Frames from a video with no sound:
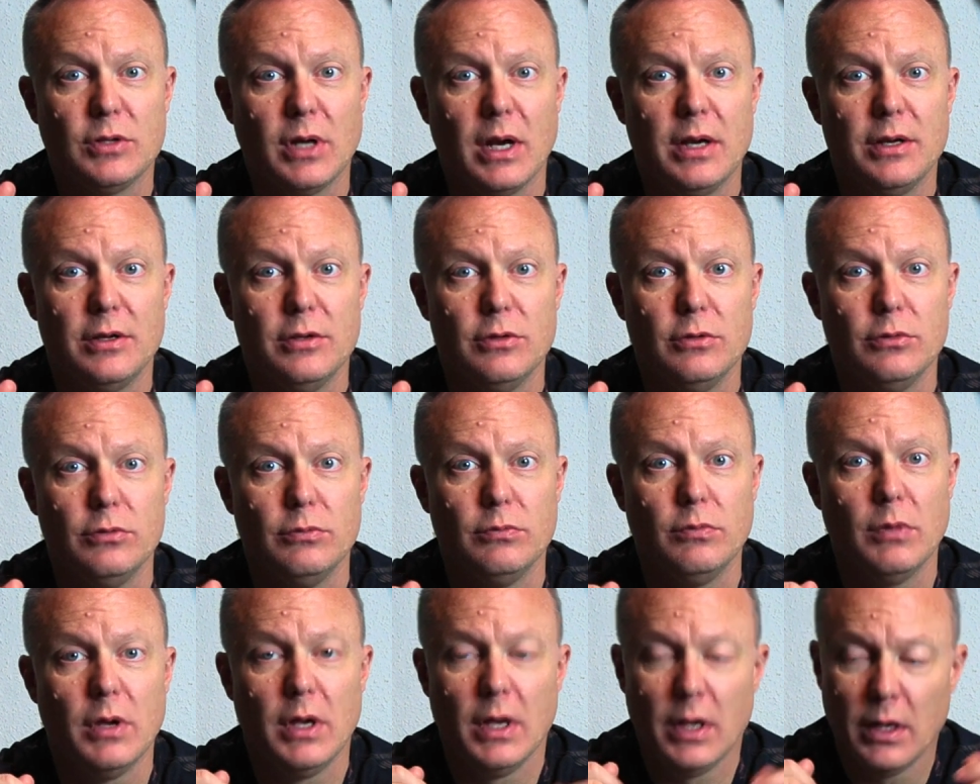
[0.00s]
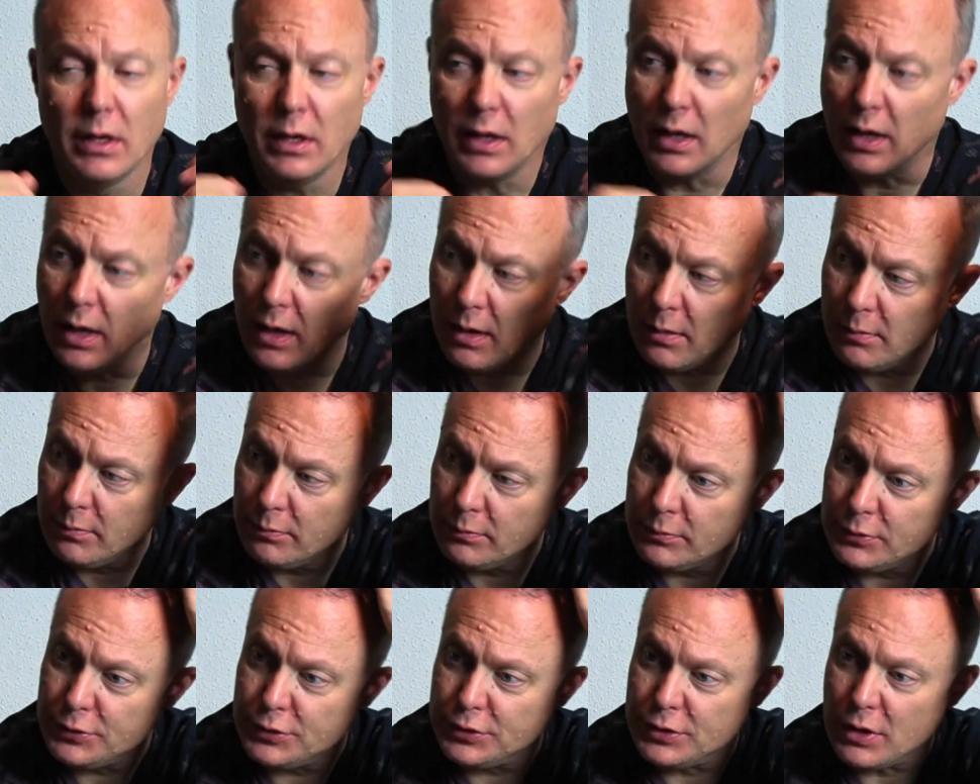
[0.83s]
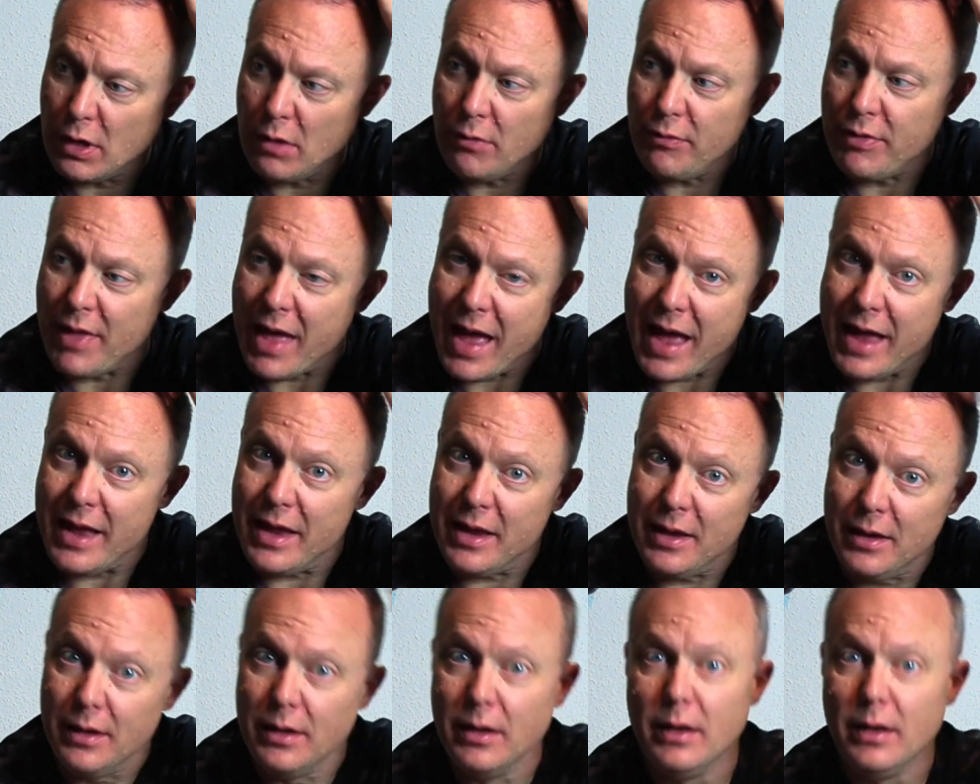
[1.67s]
trying to show that